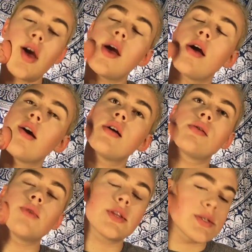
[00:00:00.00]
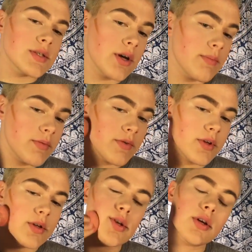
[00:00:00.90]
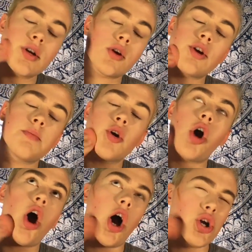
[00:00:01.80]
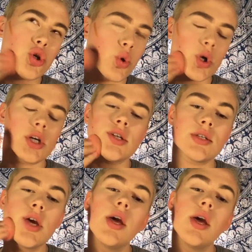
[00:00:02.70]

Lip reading: and with some cream contours,